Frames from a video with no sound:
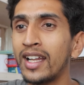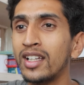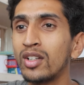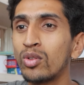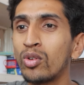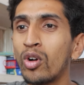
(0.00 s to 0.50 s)
I
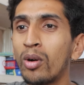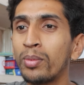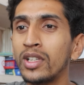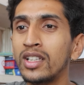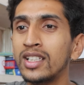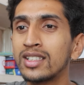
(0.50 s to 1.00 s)
need to
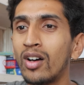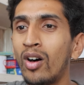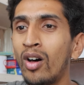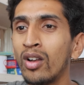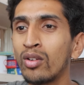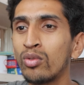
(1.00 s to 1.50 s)
copy this
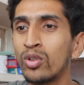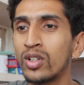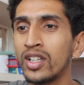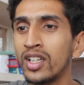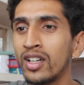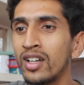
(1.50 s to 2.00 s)
all
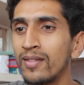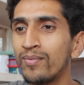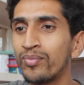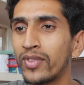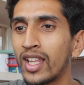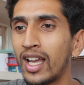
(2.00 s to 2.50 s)
code here,
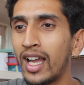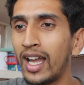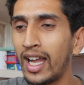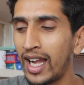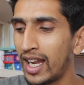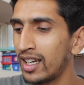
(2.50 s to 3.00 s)

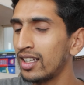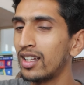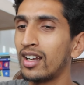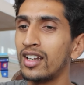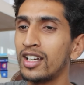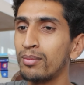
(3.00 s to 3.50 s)

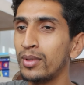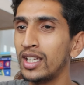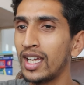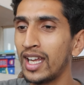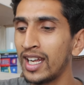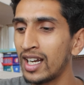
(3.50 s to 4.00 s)
and let
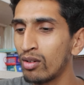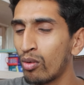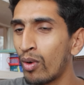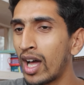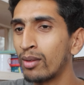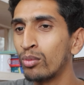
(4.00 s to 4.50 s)
me
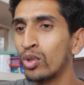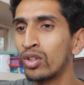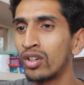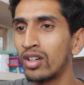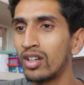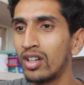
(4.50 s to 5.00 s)
add one
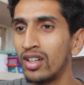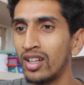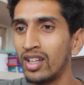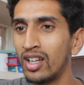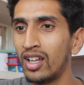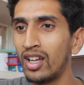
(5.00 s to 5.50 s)
more
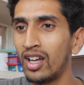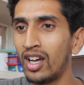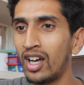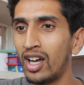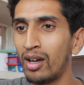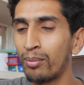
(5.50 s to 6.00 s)

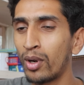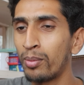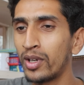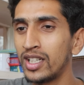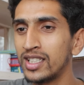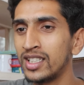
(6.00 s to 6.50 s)

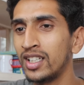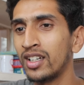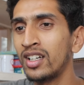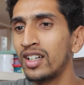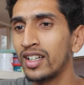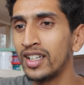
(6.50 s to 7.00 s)
properties
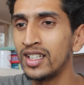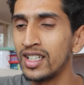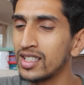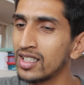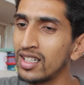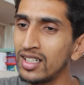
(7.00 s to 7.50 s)
here,
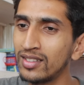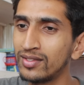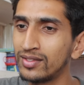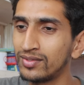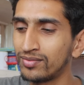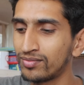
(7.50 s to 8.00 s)
integer
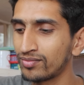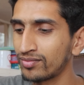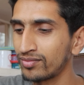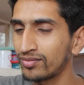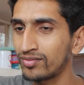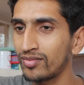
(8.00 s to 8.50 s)

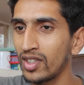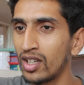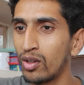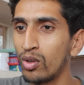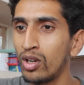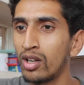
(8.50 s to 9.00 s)

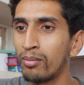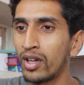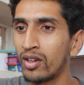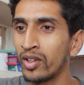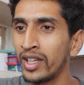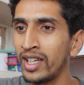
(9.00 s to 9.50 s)
roll
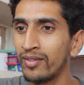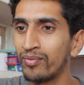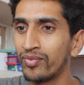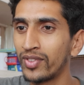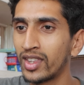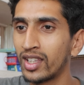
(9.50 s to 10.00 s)
number.
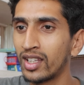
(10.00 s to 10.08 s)
Okay,